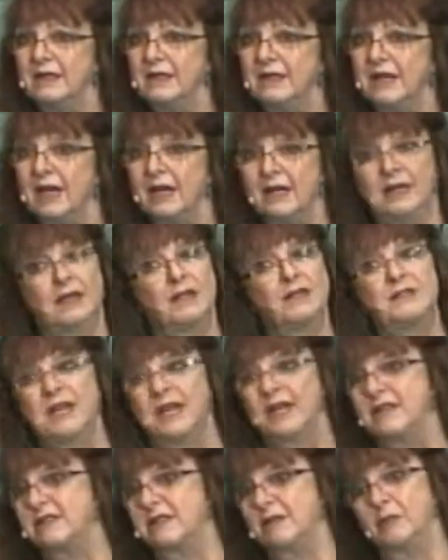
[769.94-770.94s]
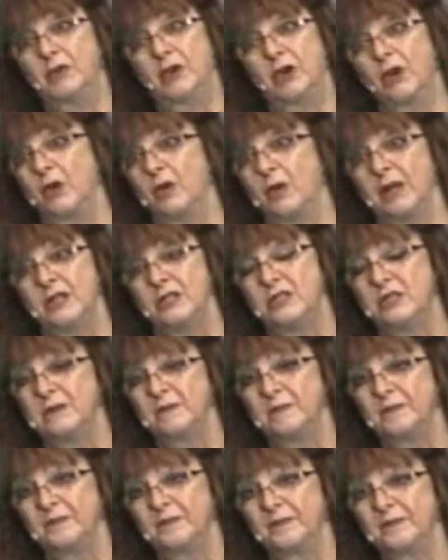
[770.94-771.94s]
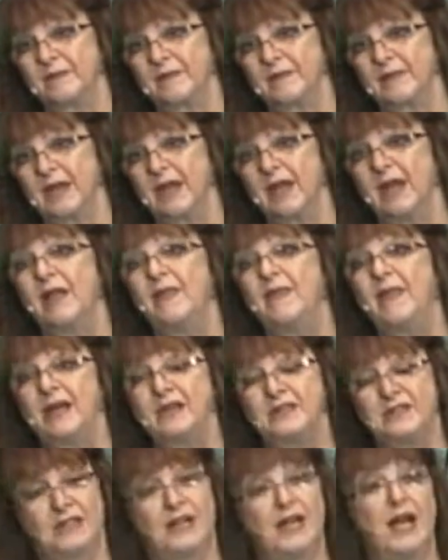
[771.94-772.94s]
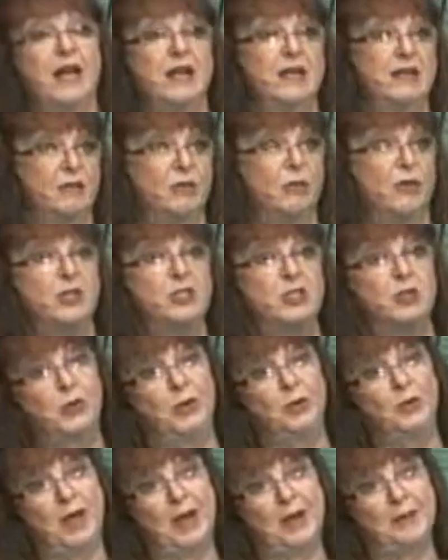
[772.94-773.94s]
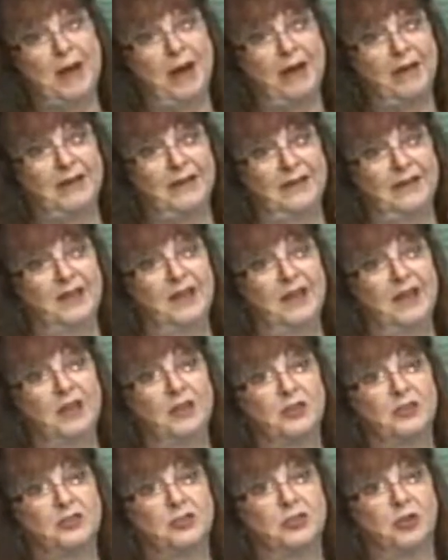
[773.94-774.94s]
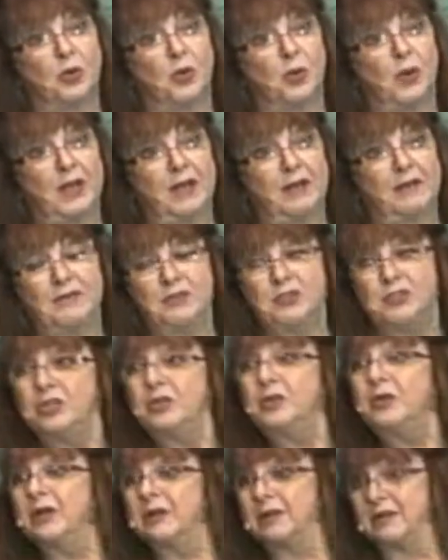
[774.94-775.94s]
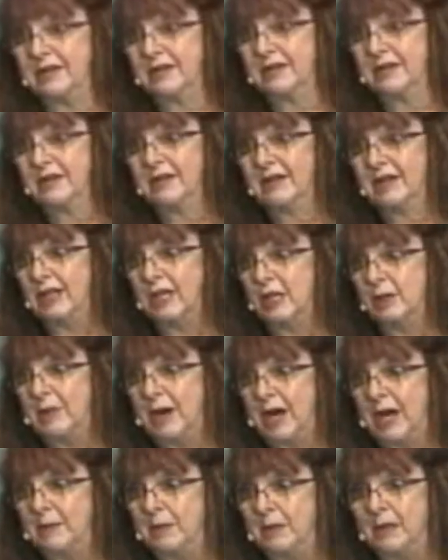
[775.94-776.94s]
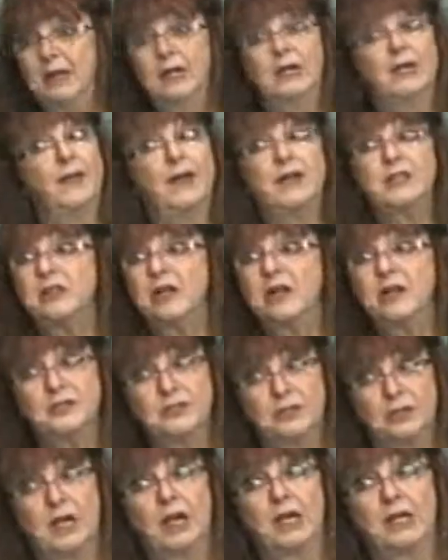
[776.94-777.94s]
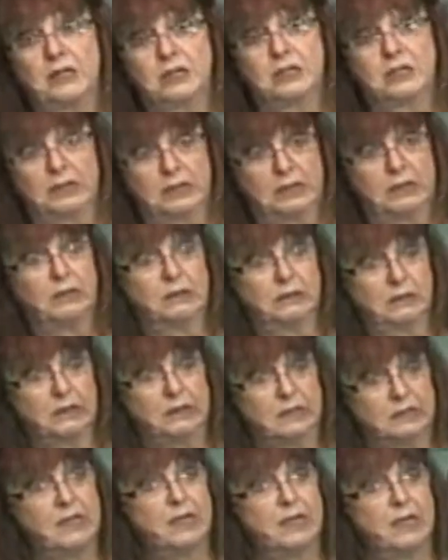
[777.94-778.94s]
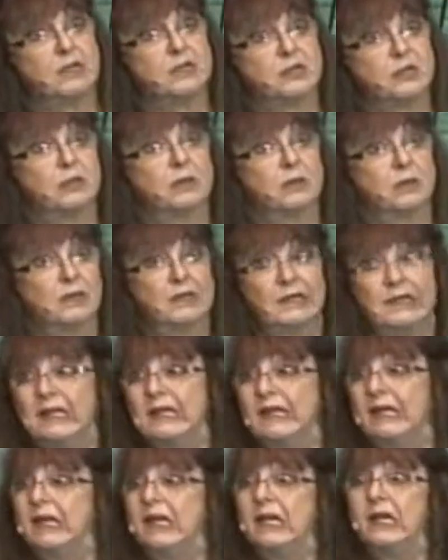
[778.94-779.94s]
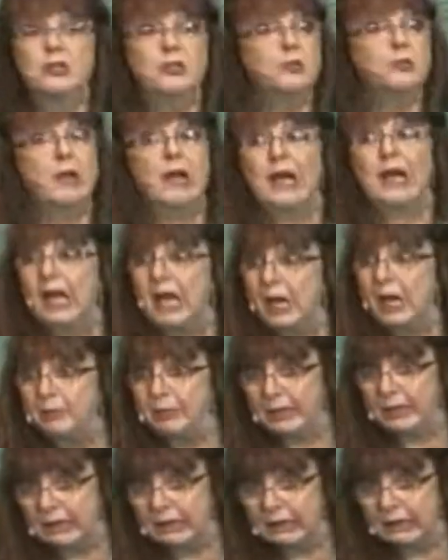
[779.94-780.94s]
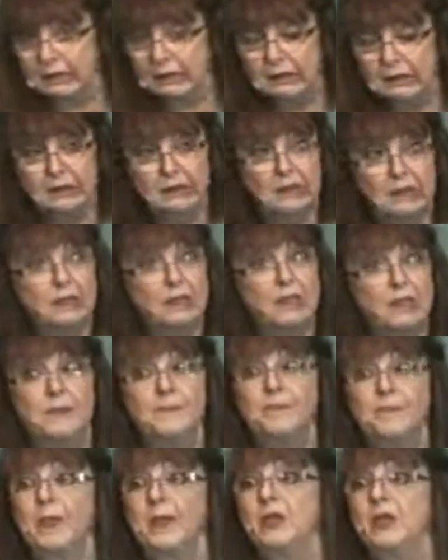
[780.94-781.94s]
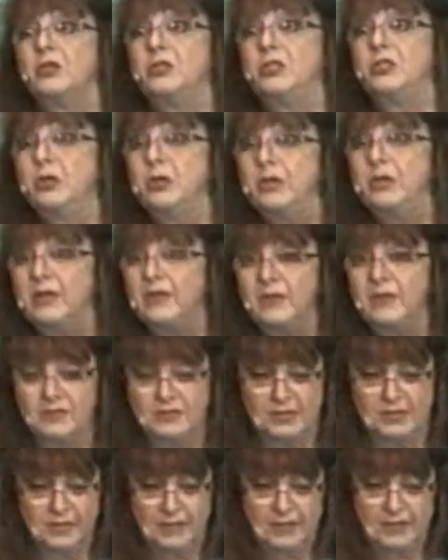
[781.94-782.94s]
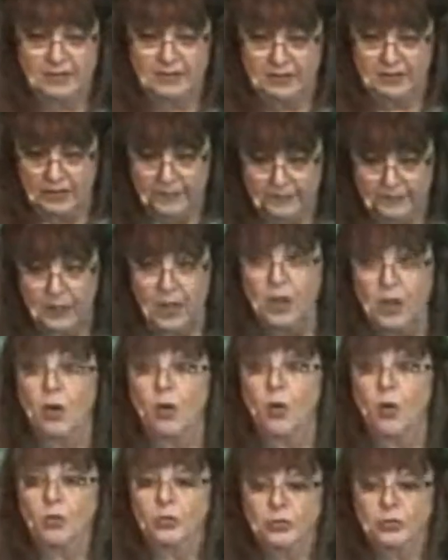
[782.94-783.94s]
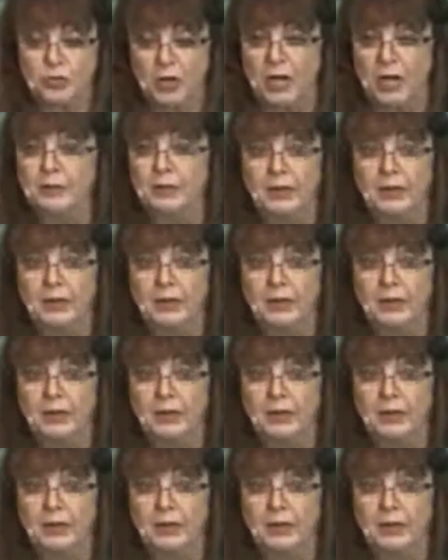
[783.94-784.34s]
And it'll take some courage. That's the kind of risk we read about in the story of Judith in the Bible. That's also not usually told in Sunday school. Here's what happened. Judith is in this whole tribal